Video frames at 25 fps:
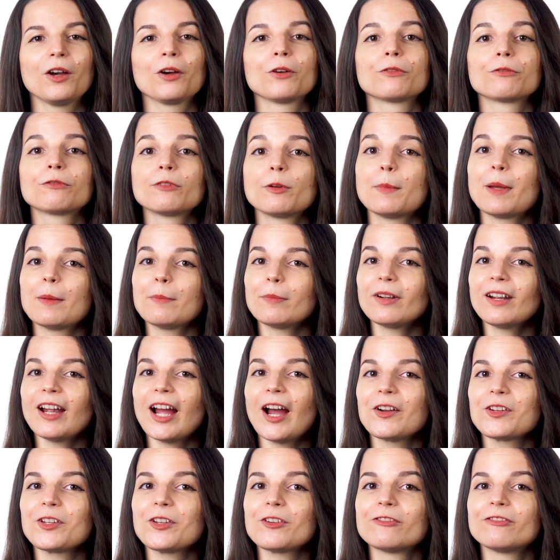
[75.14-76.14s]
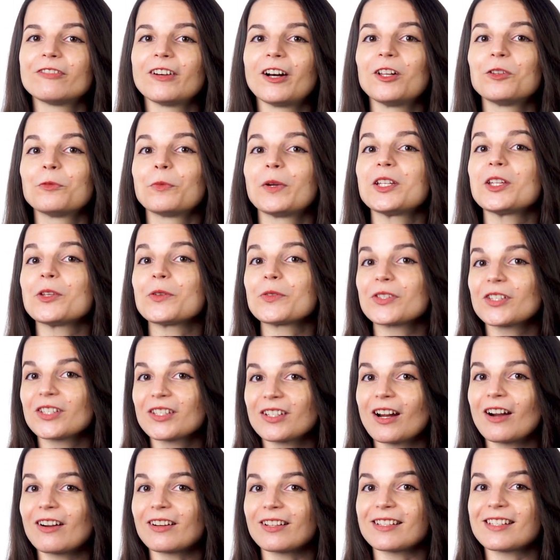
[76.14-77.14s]
Remember how you felt when you
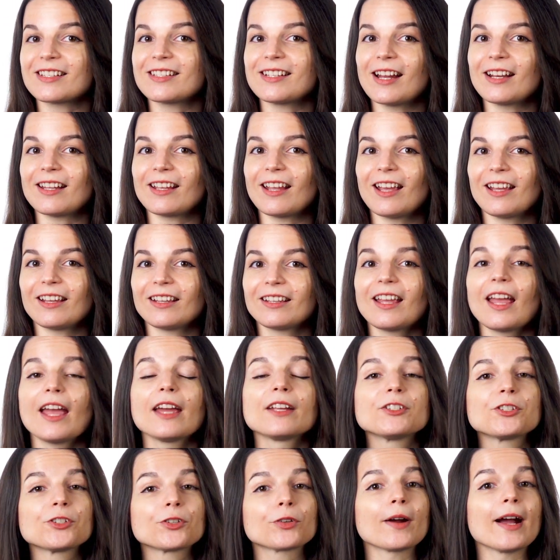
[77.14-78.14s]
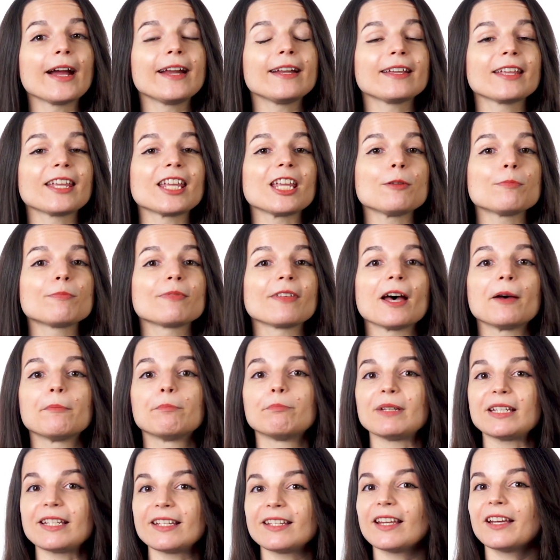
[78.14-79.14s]
started studying, and try to keep that
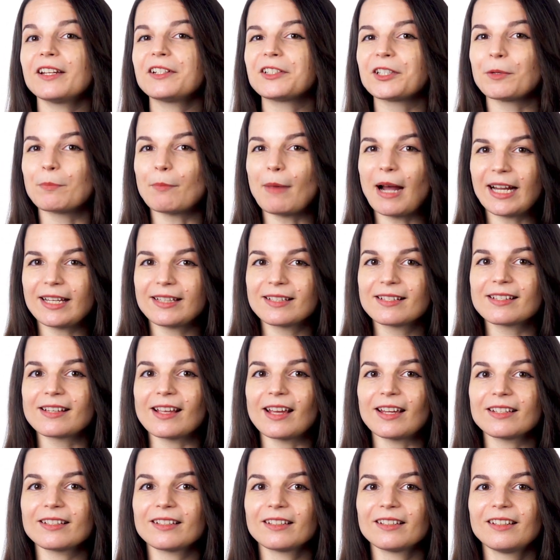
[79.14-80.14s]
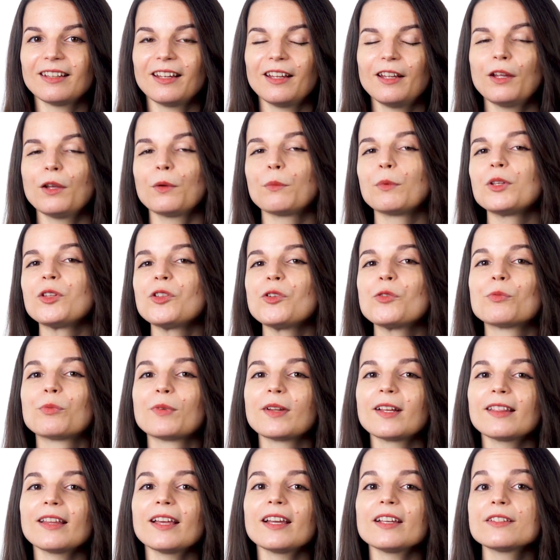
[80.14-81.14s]
beginner mindset. When you
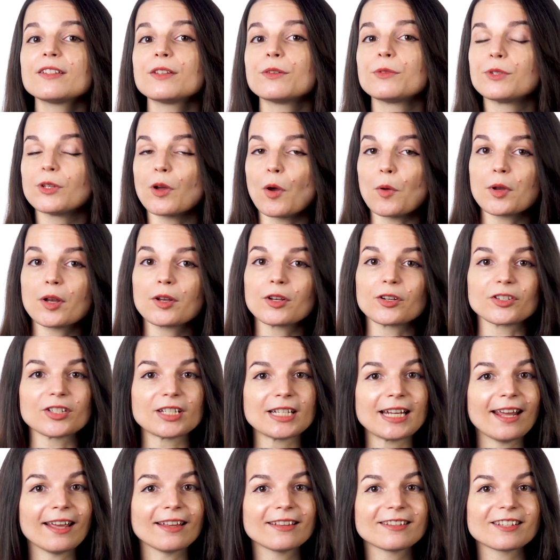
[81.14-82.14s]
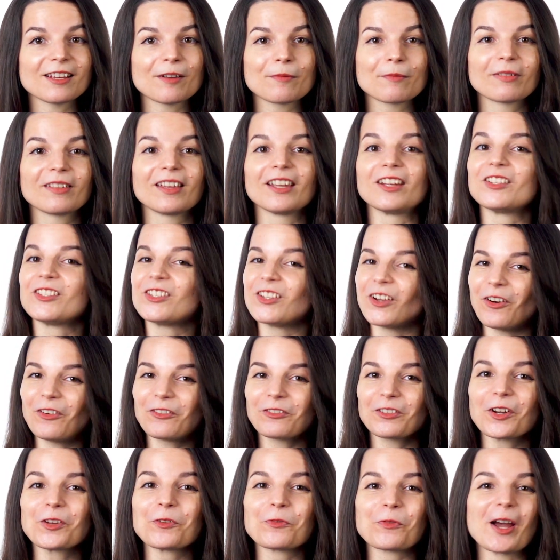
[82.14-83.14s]
realize you don't understand something, don't
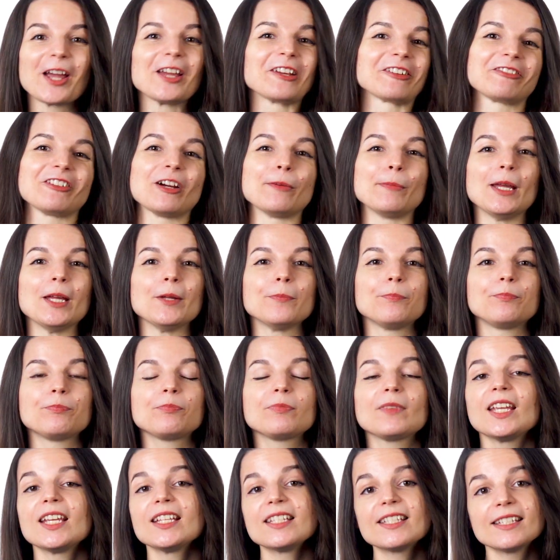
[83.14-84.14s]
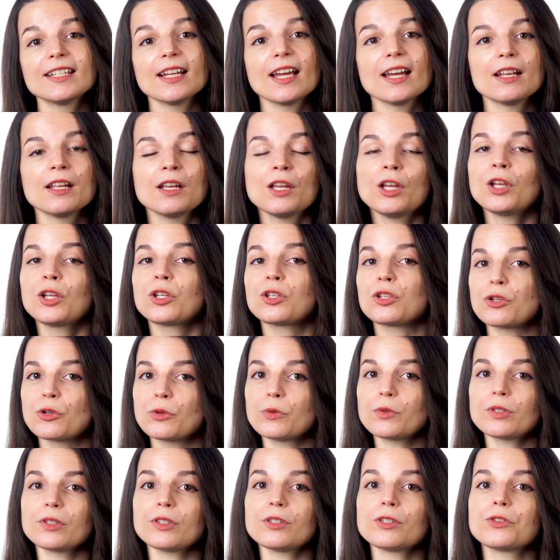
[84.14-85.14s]
run away from it. Instead,
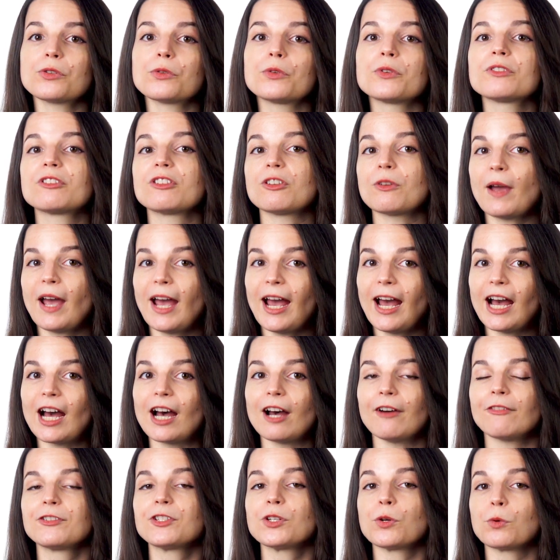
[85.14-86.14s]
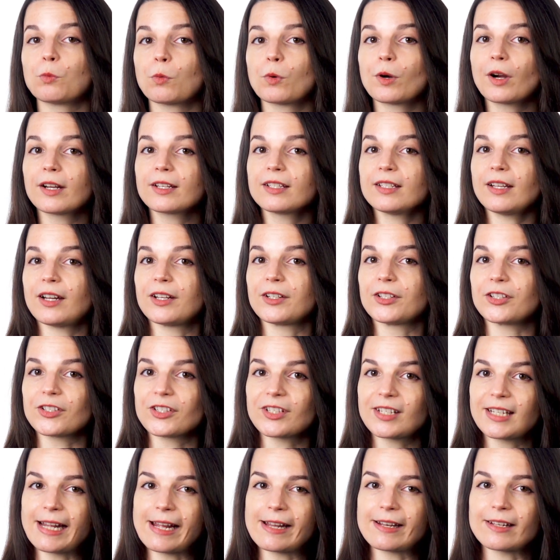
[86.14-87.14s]
use the tools you have to work to
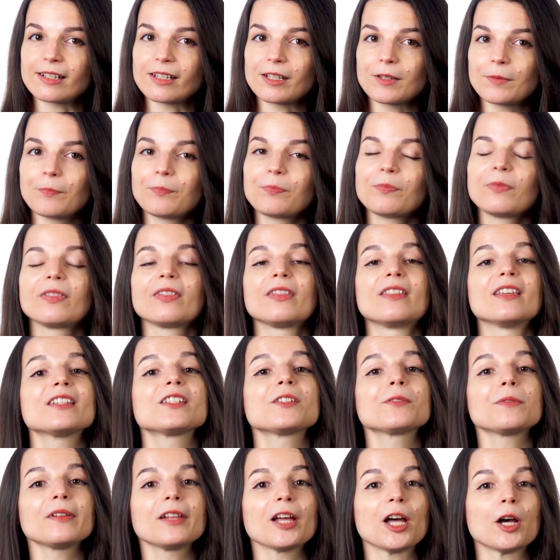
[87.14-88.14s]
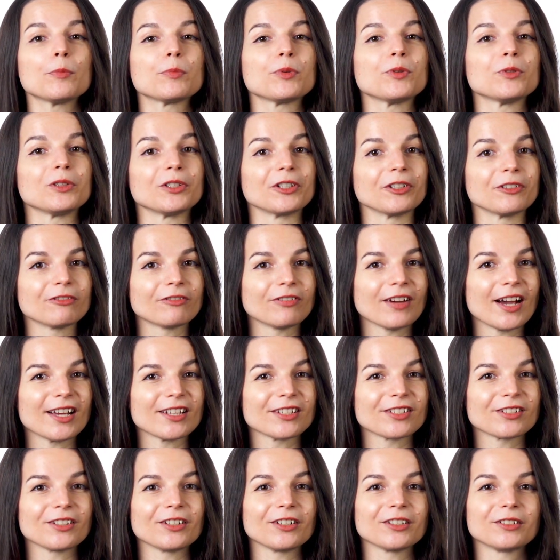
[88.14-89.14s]
understand it. This will help you learn
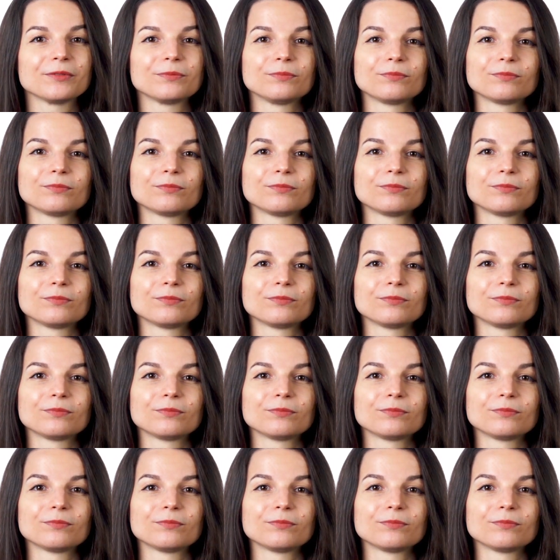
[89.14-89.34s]
faster.